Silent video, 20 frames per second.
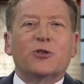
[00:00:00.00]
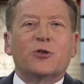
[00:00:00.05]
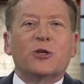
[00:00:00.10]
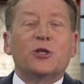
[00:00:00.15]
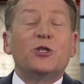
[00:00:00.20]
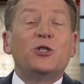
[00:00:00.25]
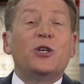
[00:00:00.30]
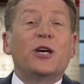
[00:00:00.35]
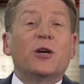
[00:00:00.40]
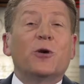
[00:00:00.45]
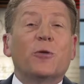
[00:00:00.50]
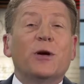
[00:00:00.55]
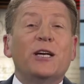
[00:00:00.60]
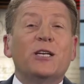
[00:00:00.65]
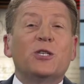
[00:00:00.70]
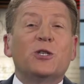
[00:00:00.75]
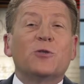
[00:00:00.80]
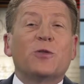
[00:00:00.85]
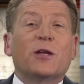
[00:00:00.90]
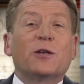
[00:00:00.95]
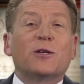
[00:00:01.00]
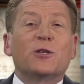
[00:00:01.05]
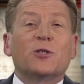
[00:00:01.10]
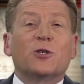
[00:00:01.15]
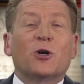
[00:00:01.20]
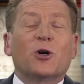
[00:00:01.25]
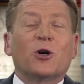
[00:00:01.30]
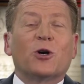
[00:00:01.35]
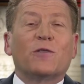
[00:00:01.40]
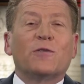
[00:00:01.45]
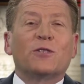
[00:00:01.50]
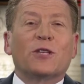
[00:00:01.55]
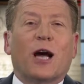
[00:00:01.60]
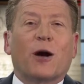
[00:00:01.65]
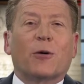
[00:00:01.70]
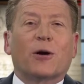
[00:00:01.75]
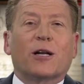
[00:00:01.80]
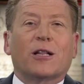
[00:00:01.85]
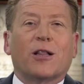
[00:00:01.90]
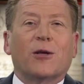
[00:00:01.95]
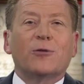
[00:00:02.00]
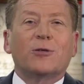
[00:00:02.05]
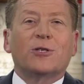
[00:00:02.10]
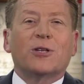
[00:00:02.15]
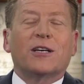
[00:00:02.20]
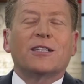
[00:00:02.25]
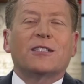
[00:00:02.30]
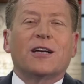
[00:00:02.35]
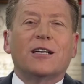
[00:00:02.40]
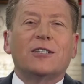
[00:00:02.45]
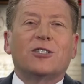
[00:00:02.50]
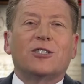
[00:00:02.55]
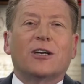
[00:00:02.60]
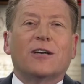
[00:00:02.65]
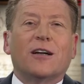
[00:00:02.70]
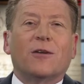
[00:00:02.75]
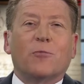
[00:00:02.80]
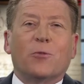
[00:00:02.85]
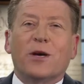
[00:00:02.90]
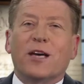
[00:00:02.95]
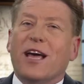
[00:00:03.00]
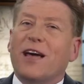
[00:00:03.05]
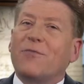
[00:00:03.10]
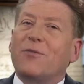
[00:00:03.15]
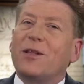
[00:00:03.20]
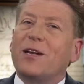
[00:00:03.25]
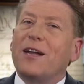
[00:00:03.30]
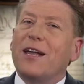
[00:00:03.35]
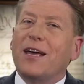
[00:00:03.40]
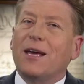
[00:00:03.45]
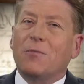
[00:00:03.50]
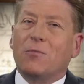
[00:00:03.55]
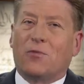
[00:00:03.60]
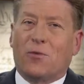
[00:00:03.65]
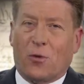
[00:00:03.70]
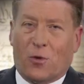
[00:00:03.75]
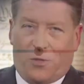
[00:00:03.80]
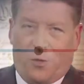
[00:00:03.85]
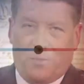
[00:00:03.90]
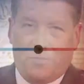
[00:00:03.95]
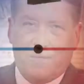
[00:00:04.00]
the generation that deserves our close attention, and we have the name for them.